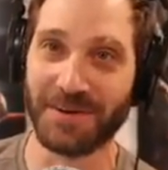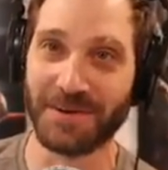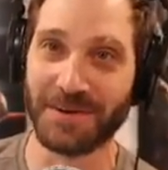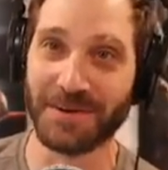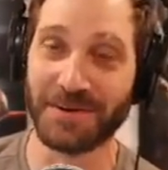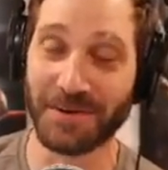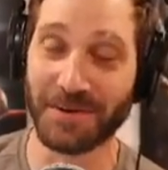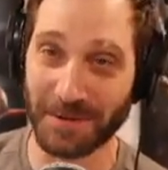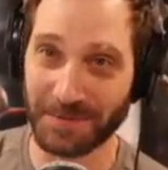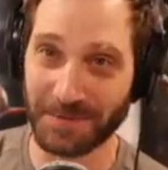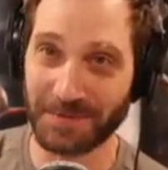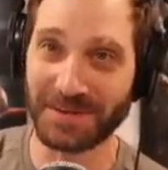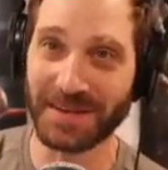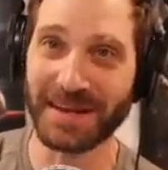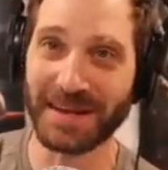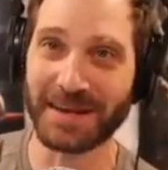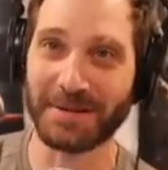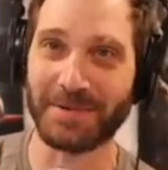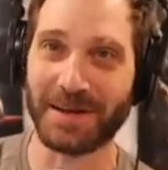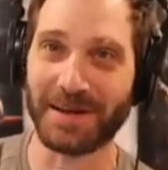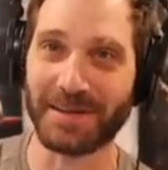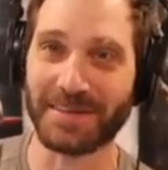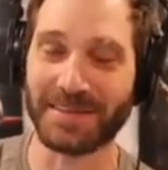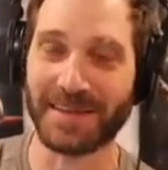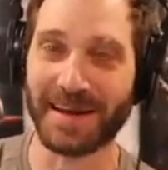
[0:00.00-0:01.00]
You're upset
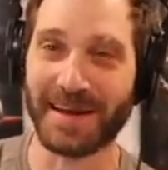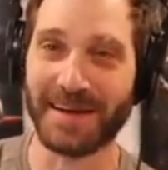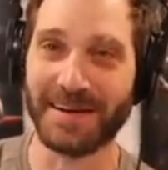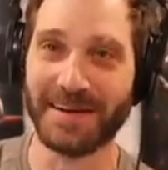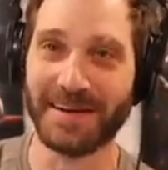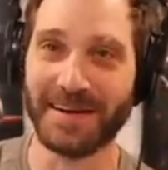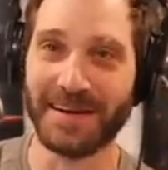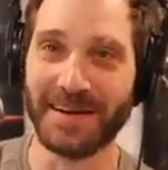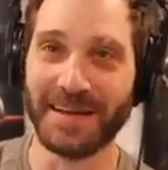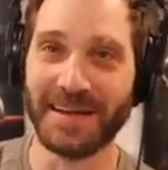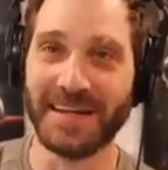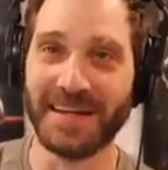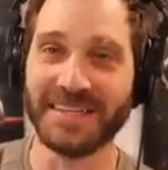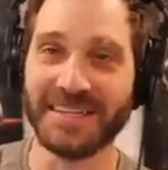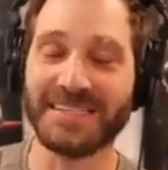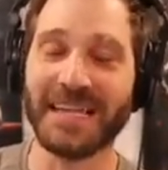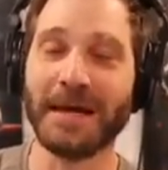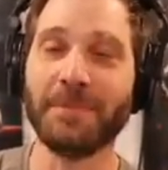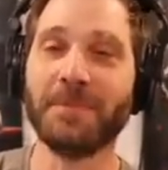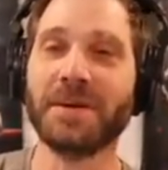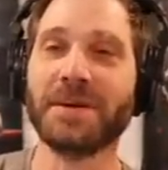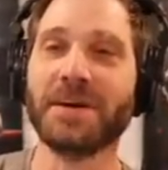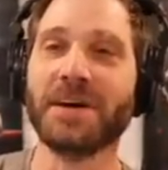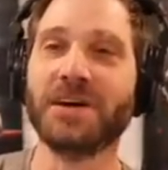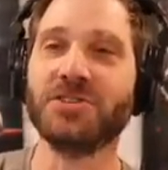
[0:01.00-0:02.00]
about that. It's
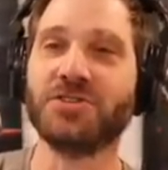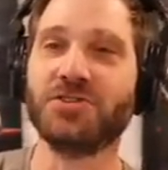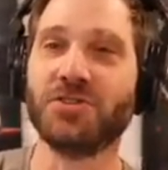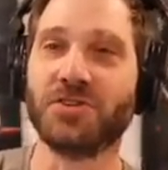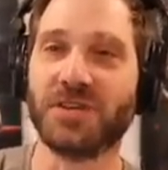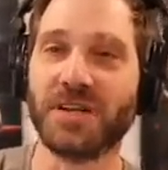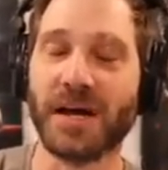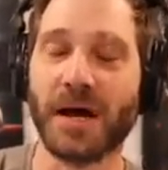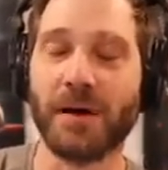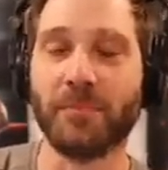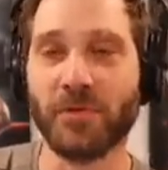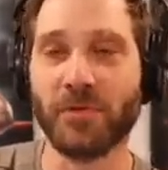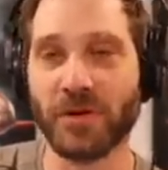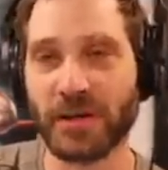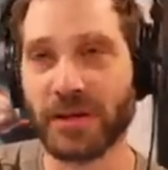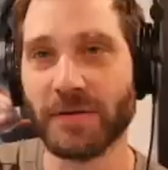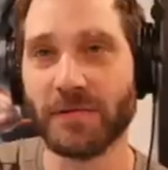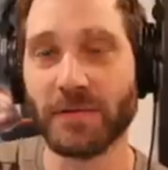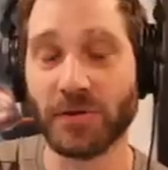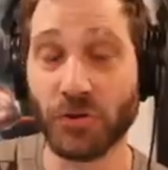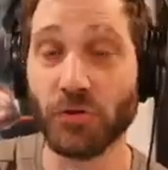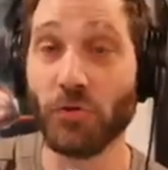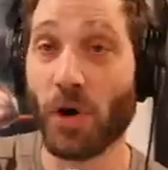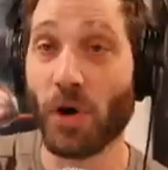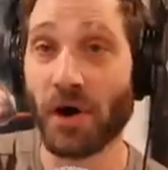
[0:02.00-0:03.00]
not because you're dumb.
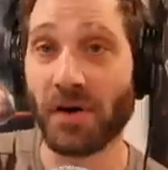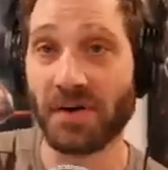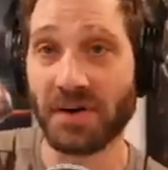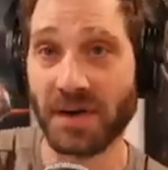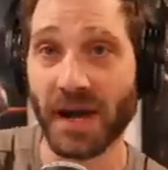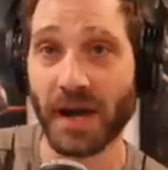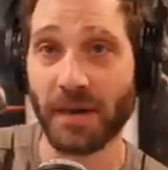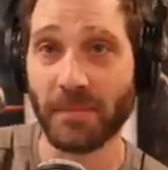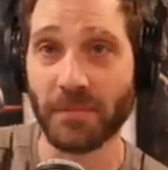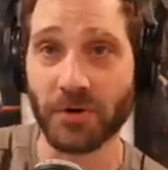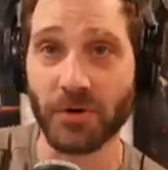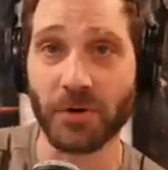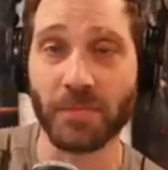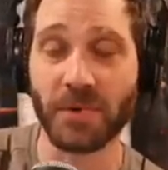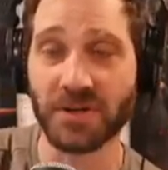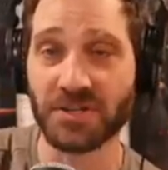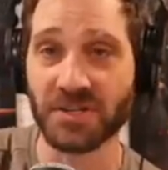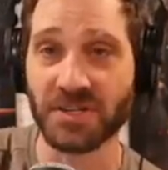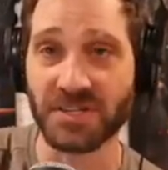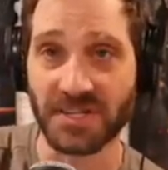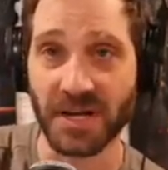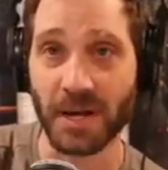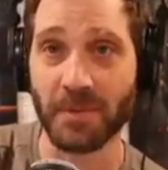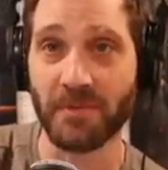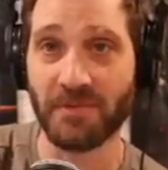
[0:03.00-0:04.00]
You are dumb. You're a bunch
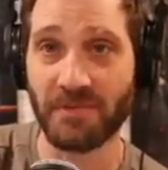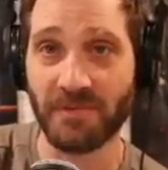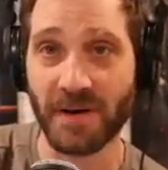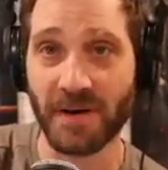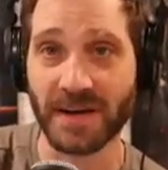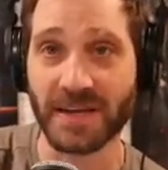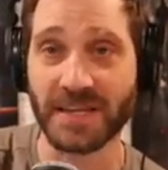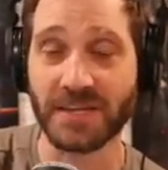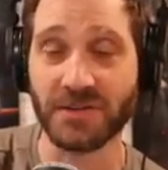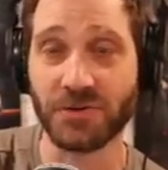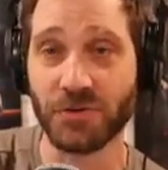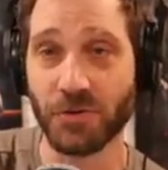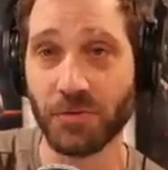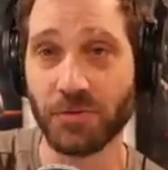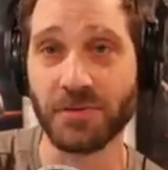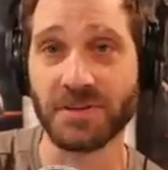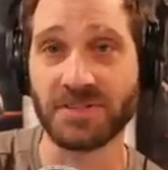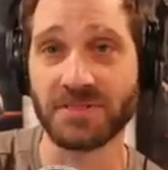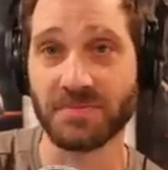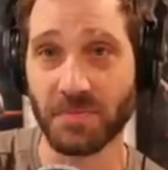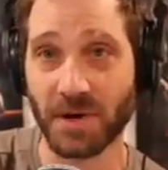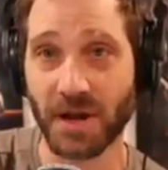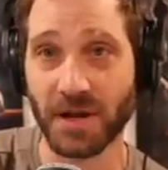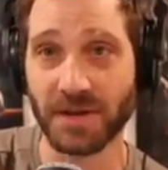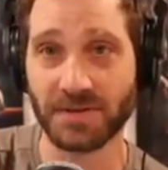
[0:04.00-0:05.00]
of dumb fucking
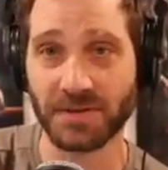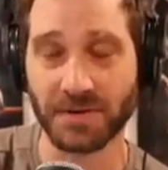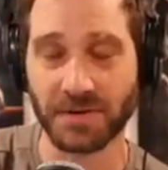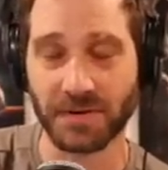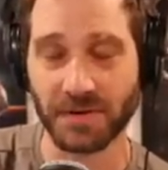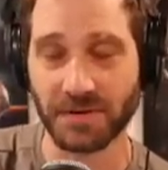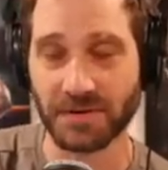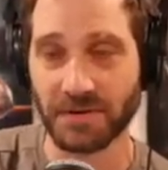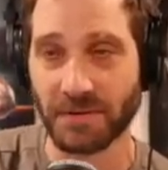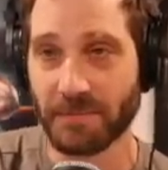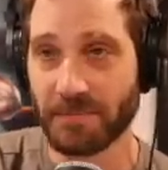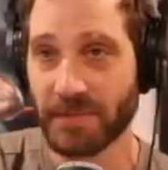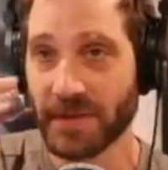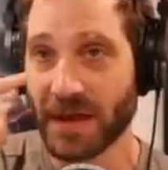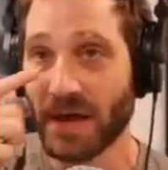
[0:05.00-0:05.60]
toothless monsters.